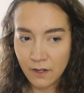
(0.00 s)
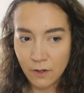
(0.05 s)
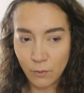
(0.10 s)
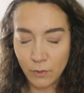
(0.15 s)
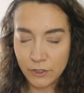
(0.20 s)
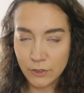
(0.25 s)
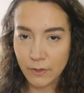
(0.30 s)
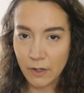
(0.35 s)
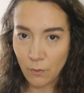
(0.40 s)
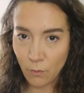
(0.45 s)

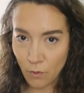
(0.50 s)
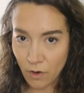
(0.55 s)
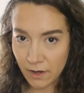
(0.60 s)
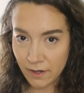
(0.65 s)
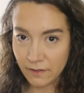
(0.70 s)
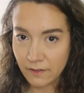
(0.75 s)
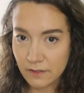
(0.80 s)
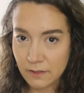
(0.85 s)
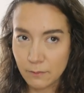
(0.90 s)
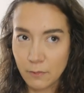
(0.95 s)
What do I want
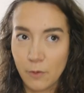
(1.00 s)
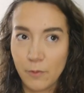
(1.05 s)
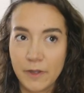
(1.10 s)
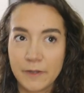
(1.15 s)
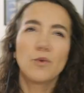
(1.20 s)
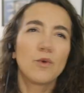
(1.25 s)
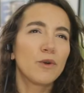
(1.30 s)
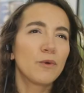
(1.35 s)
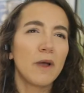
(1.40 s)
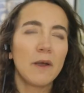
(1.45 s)
in this moment?
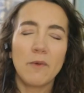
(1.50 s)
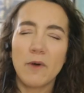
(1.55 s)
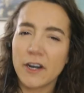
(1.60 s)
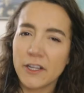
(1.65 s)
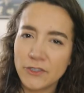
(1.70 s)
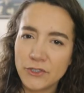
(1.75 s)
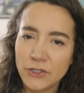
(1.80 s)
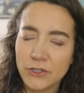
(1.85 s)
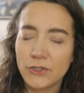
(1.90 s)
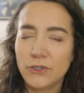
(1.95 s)
What do I want to
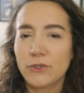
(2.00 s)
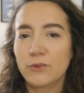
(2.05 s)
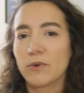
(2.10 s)
do?